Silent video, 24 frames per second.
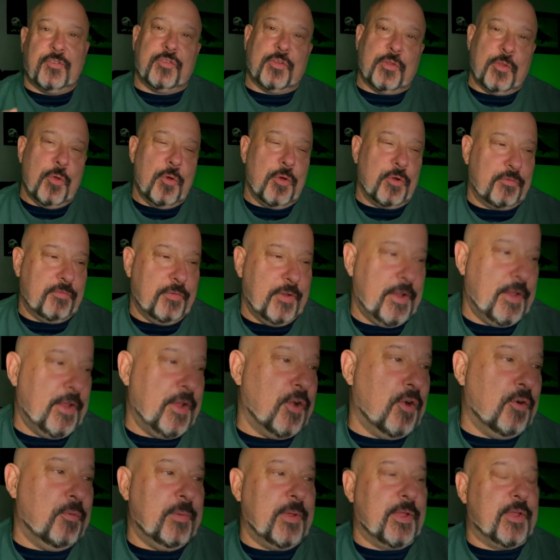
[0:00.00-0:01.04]
a long
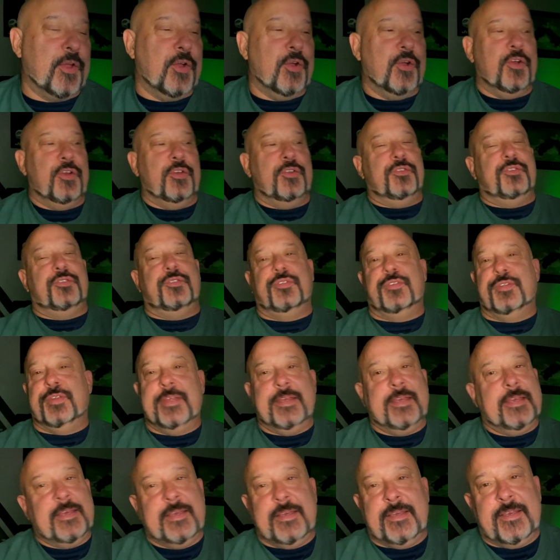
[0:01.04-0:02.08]
video because
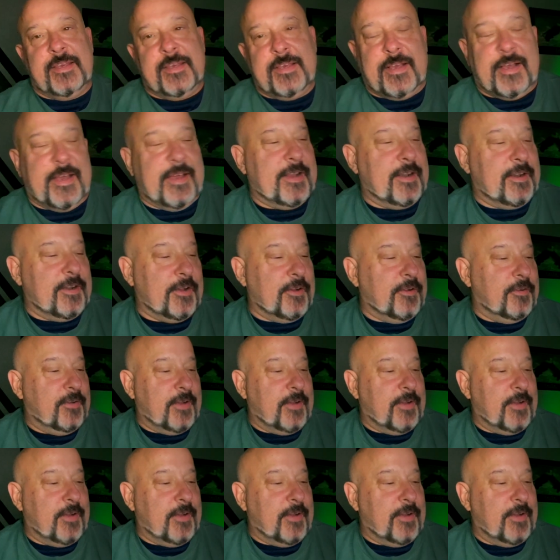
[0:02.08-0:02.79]
I don't know.